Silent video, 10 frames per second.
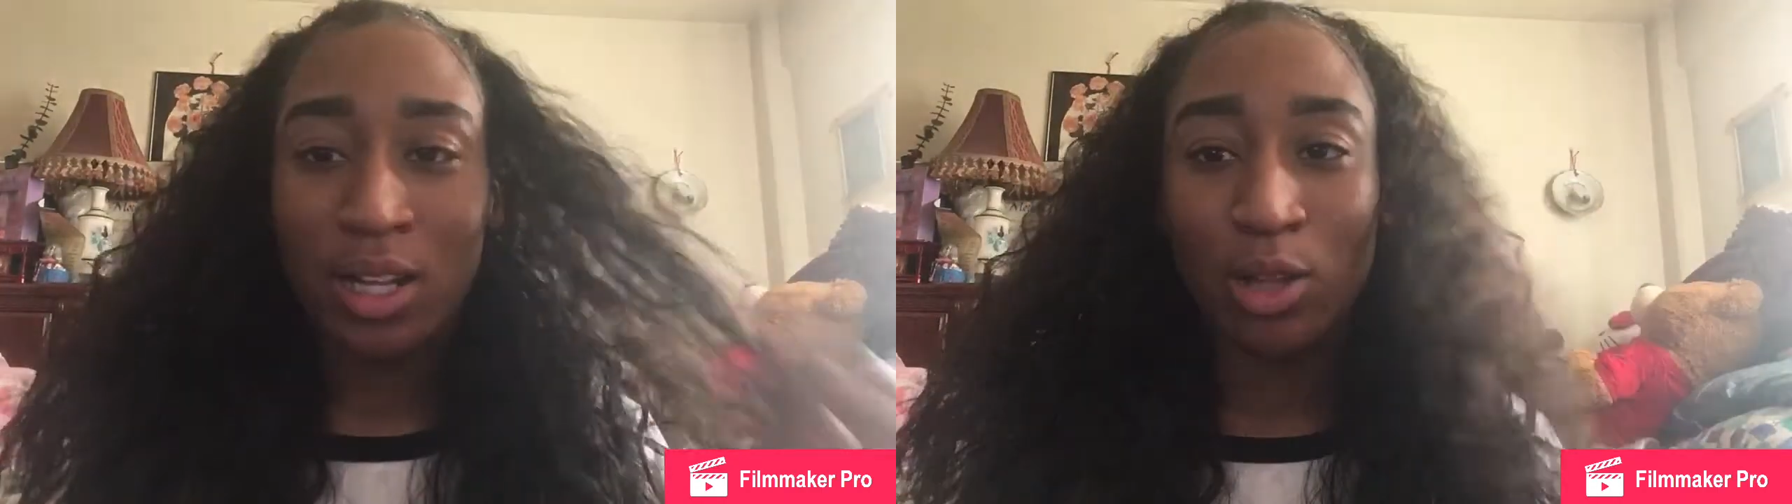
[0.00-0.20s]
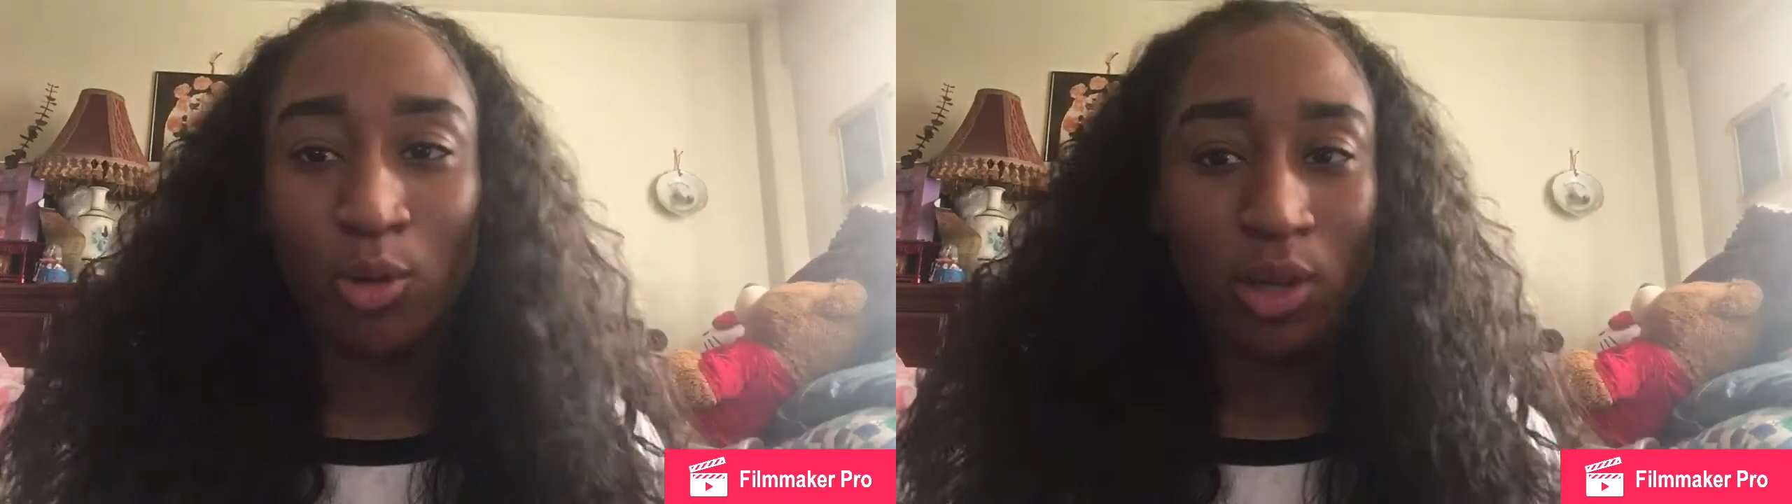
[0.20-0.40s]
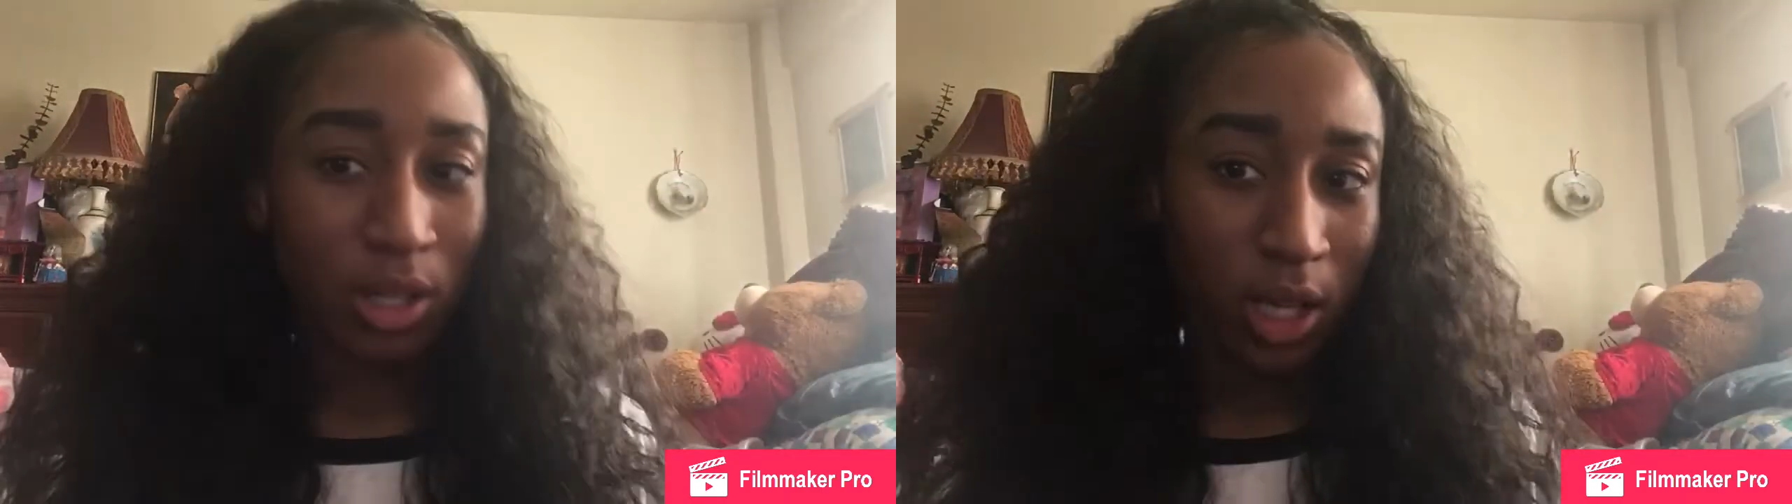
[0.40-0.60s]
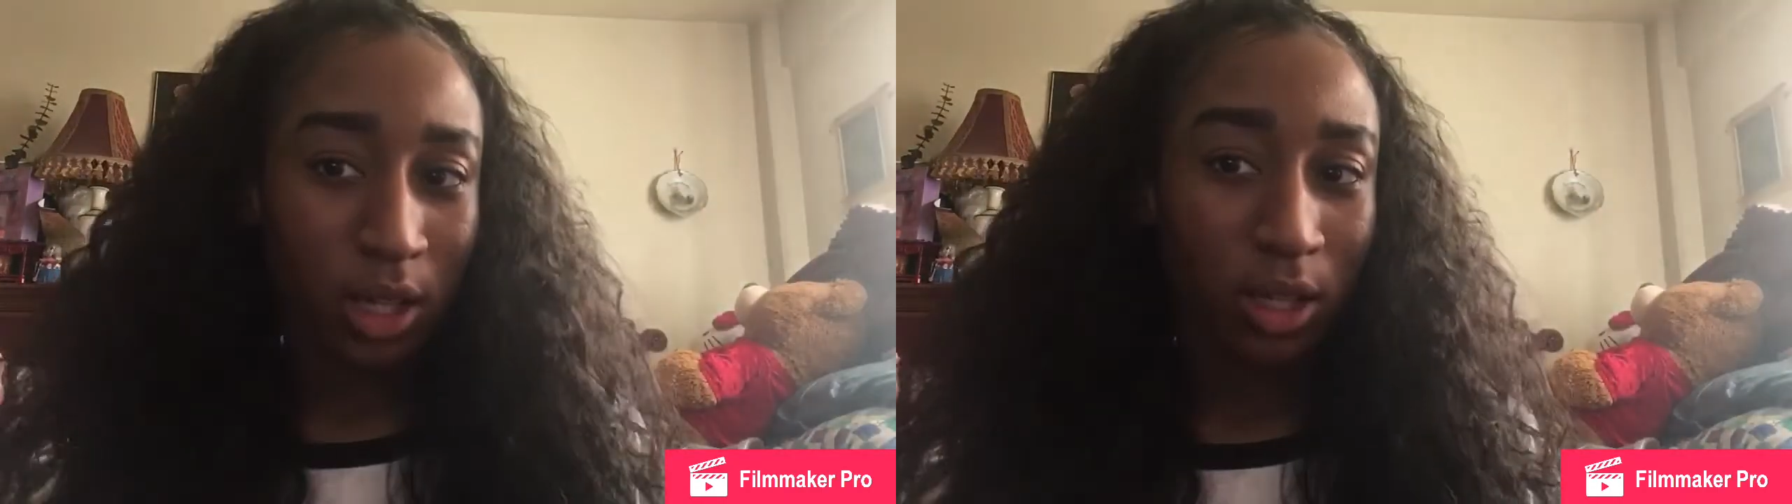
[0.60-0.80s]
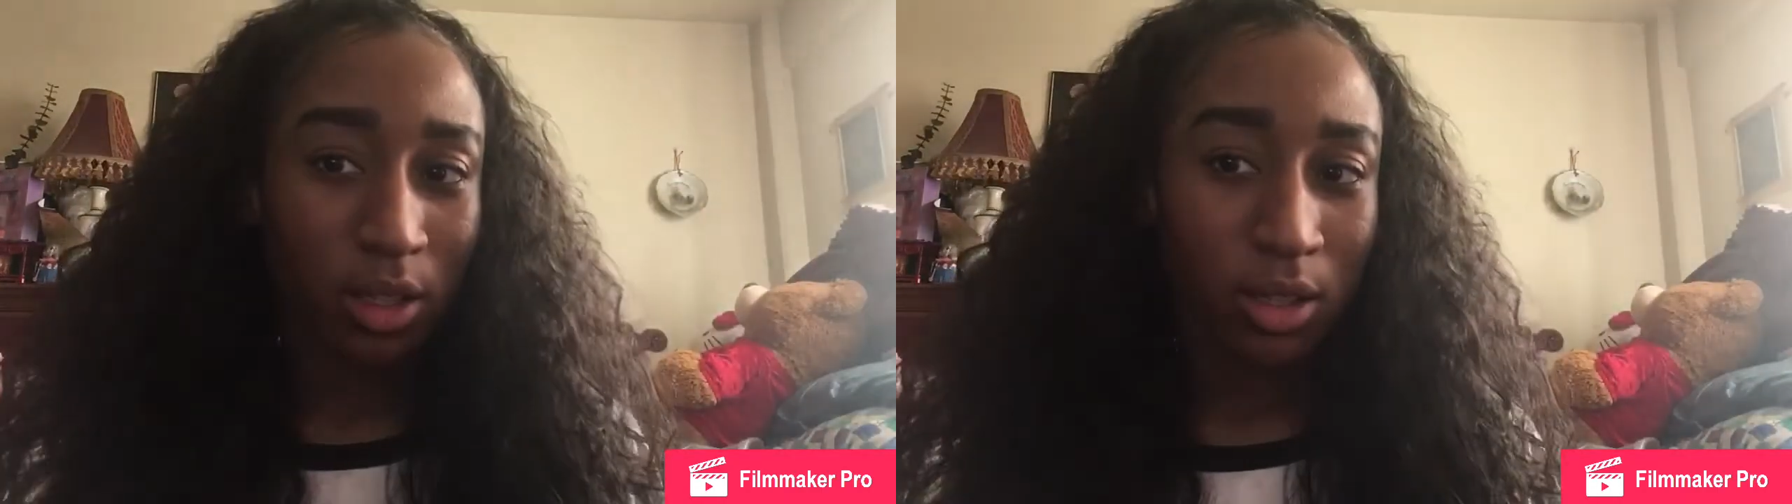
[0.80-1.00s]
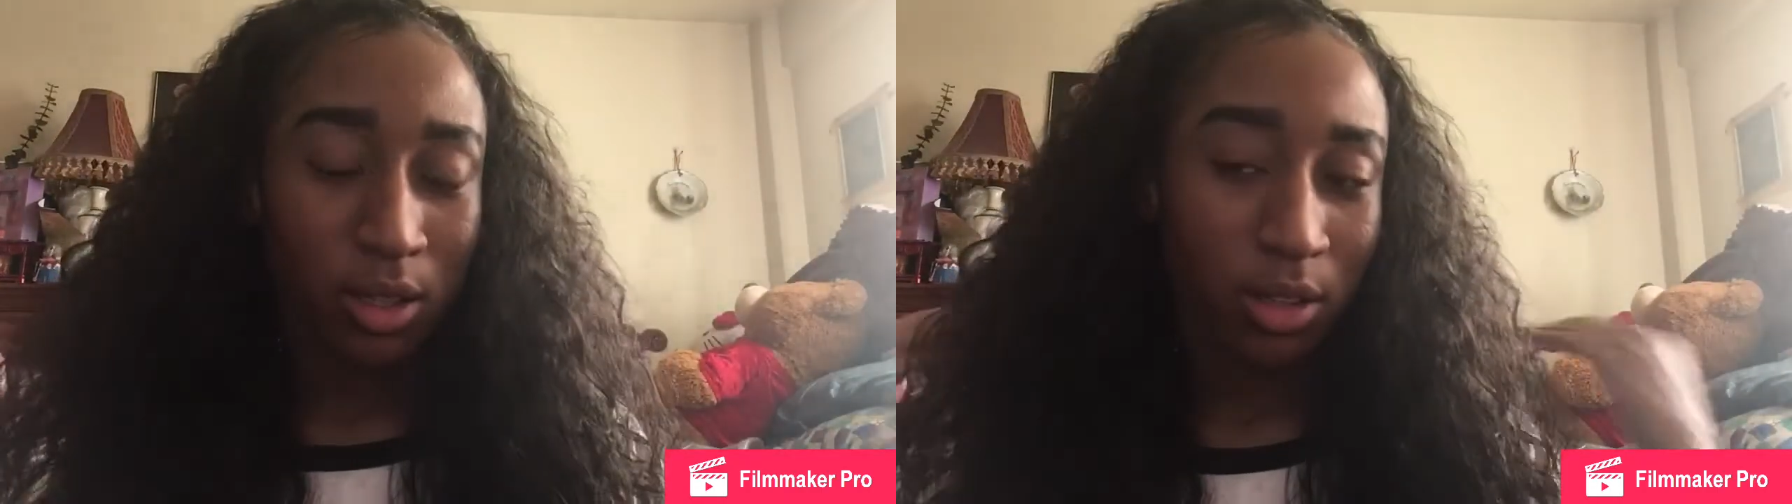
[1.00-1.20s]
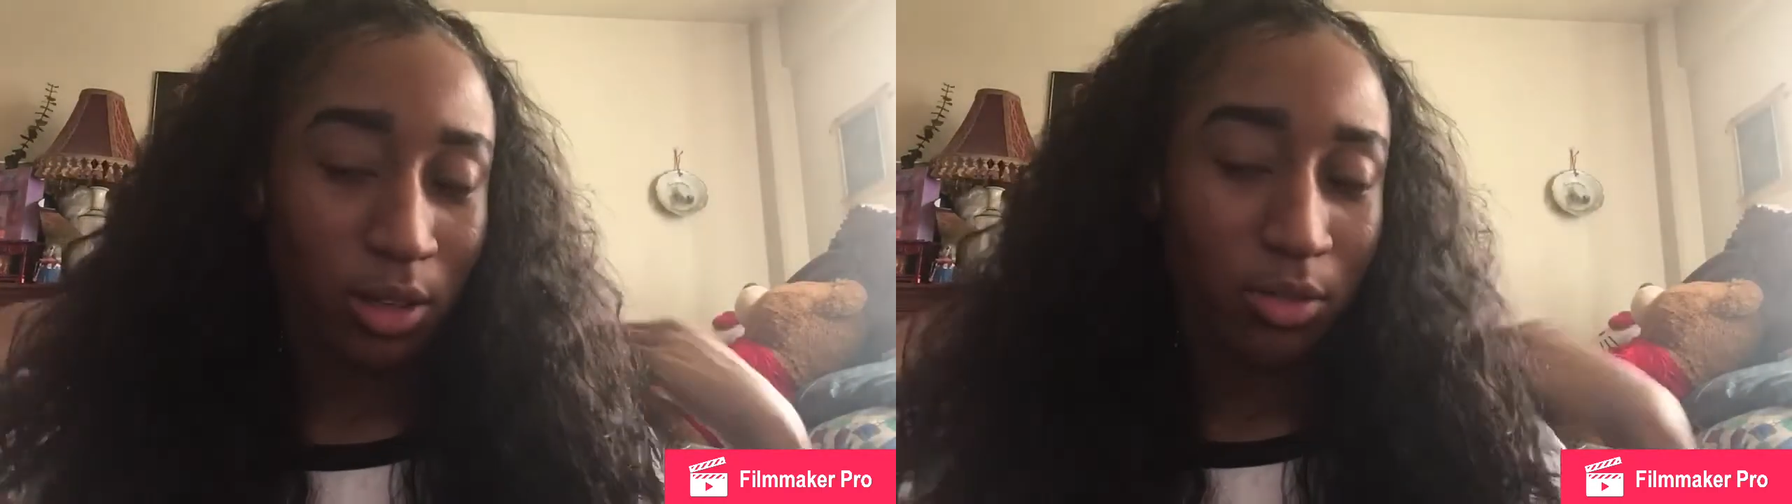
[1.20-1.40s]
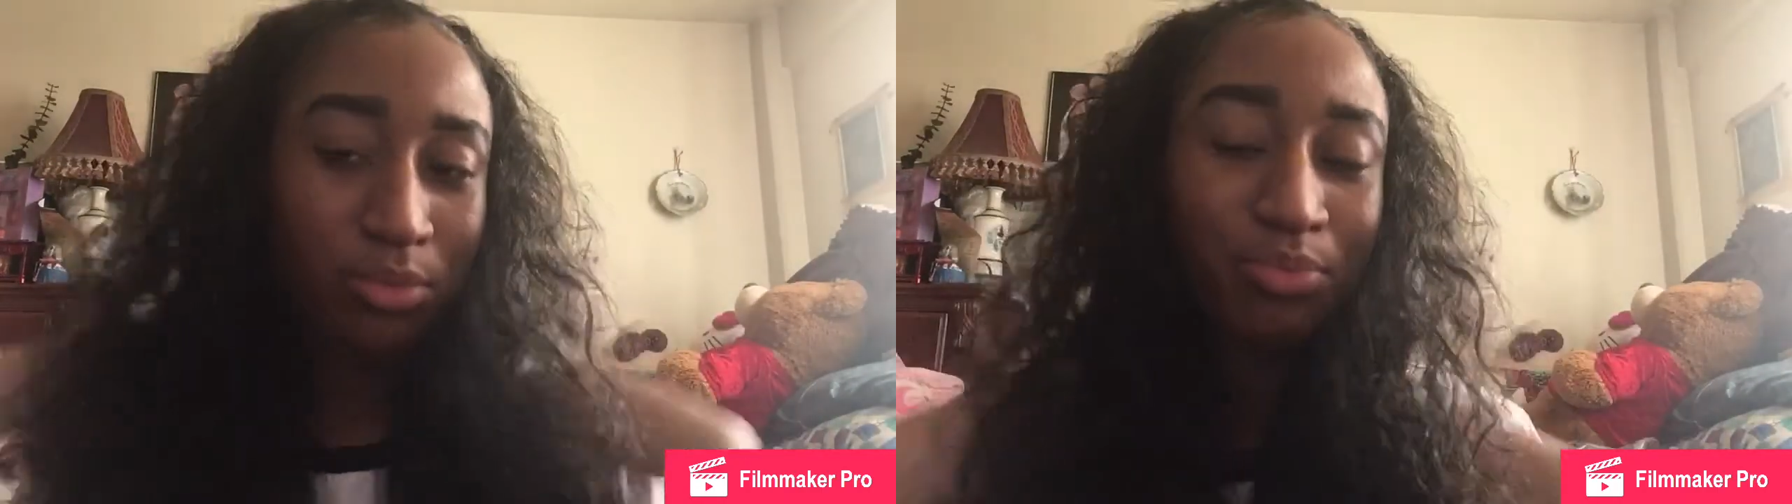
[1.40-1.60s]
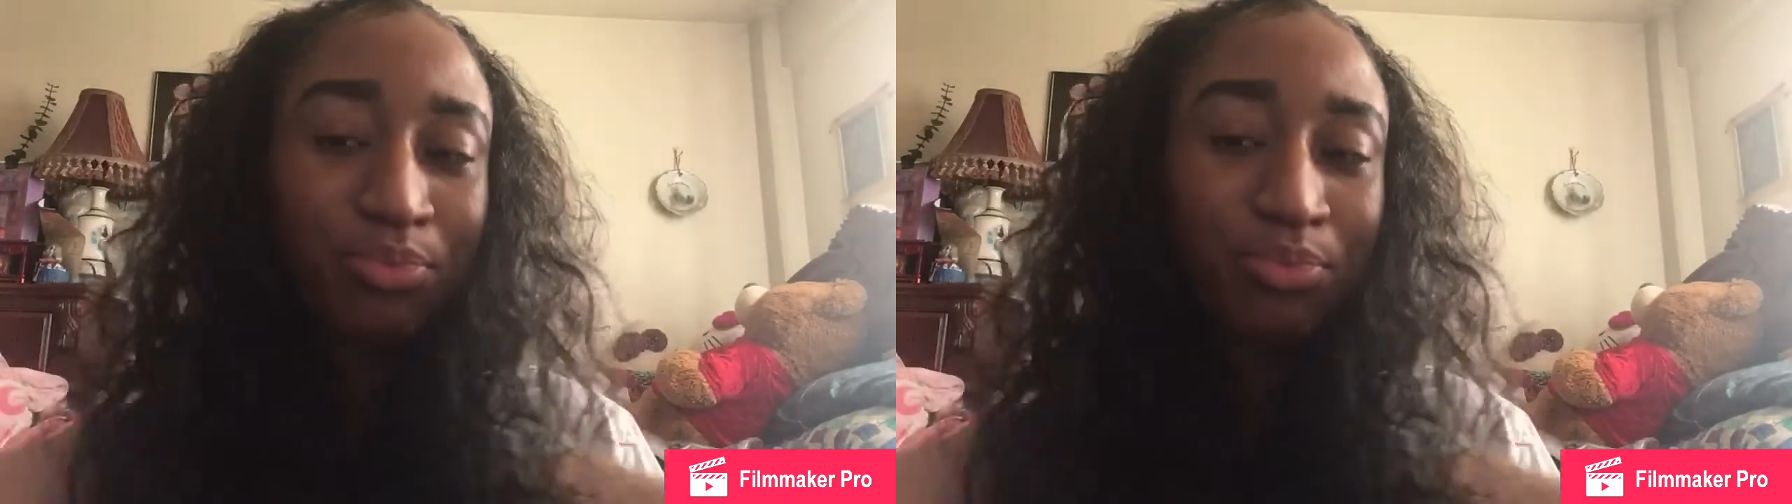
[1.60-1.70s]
like doing it like this and stuff